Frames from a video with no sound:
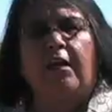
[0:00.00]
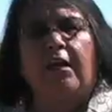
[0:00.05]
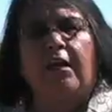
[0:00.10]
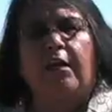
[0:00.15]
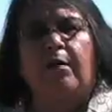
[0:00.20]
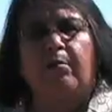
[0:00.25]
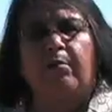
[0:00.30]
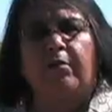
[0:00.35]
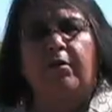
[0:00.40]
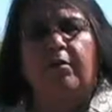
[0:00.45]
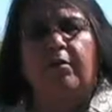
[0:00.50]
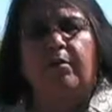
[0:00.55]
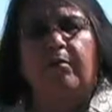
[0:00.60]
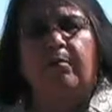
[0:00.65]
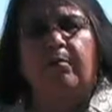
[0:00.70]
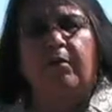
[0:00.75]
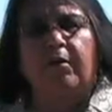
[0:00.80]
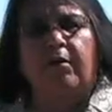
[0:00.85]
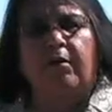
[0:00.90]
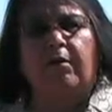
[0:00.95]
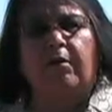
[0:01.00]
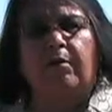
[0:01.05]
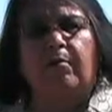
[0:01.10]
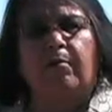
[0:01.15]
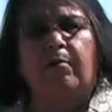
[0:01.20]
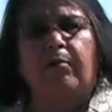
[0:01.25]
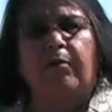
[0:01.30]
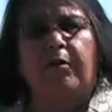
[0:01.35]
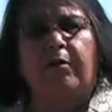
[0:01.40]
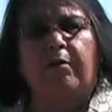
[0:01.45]
And we're,
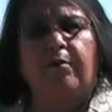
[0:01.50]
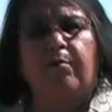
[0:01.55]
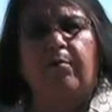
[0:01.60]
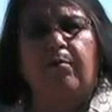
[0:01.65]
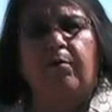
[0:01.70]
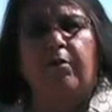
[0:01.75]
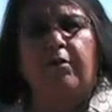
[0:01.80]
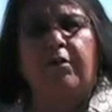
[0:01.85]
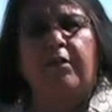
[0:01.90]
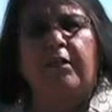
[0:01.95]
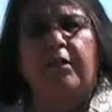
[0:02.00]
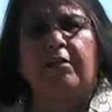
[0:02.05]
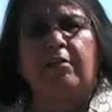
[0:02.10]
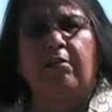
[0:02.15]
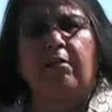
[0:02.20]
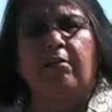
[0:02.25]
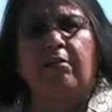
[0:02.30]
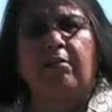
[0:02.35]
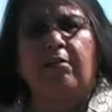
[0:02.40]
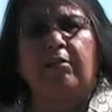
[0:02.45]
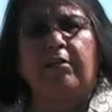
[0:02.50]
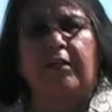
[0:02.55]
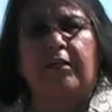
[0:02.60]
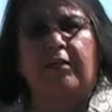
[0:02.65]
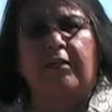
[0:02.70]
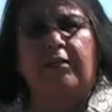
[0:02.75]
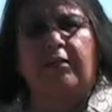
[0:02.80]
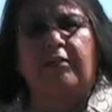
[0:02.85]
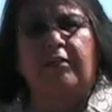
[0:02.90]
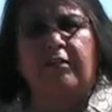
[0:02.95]
we're working on
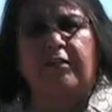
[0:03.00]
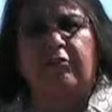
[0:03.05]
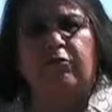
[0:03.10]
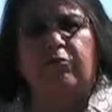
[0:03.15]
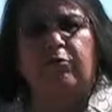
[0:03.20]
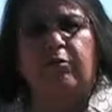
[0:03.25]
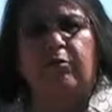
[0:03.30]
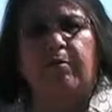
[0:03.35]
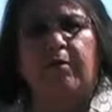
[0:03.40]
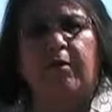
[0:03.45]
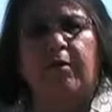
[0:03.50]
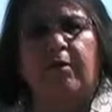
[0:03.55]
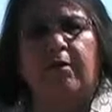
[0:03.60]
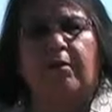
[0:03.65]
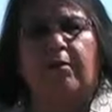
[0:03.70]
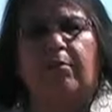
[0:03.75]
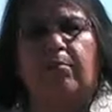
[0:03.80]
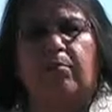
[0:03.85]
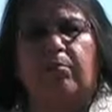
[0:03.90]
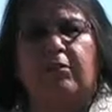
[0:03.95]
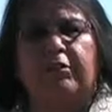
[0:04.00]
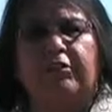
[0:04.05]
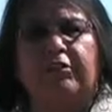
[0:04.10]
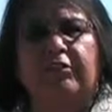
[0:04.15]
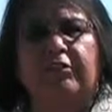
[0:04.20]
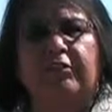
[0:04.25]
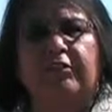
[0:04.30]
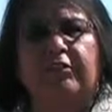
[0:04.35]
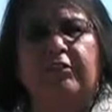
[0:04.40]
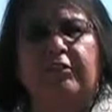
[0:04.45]
an industrial park, which
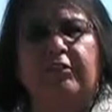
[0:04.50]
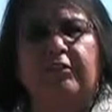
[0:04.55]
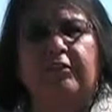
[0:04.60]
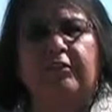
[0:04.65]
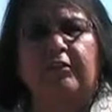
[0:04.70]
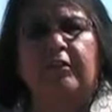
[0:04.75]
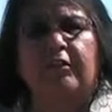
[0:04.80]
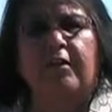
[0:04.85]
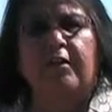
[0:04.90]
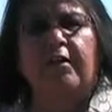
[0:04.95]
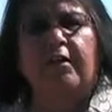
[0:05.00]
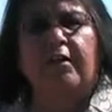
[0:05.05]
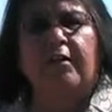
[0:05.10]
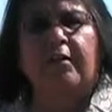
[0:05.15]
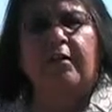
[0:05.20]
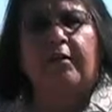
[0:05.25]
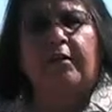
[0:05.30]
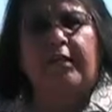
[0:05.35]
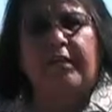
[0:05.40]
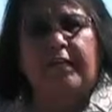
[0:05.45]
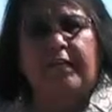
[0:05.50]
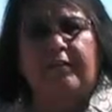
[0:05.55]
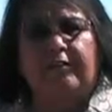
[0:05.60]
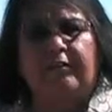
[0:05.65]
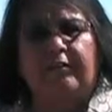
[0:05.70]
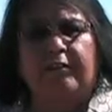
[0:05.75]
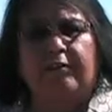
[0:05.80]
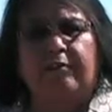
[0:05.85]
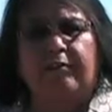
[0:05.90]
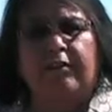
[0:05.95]
is just
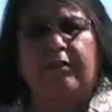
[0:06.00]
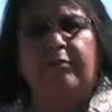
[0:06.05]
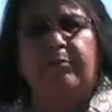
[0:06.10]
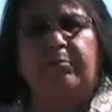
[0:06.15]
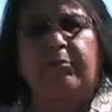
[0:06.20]
east of us